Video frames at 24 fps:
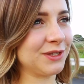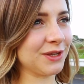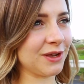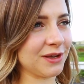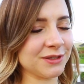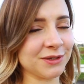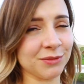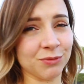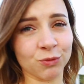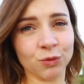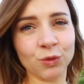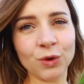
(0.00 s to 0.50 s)
saw
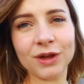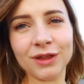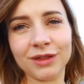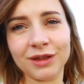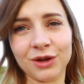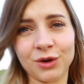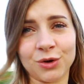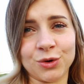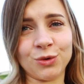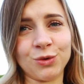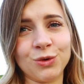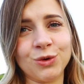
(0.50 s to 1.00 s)
some really
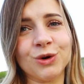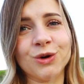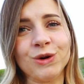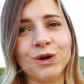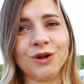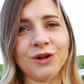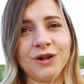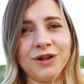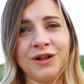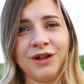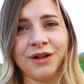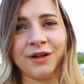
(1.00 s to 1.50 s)

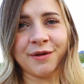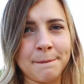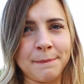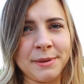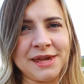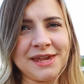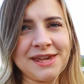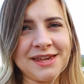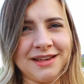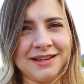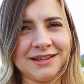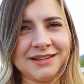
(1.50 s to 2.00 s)
cool
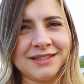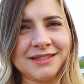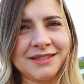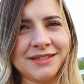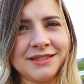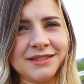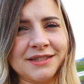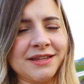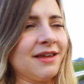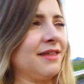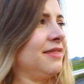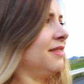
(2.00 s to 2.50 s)

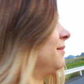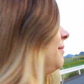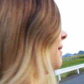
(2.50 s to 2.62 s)
peaks in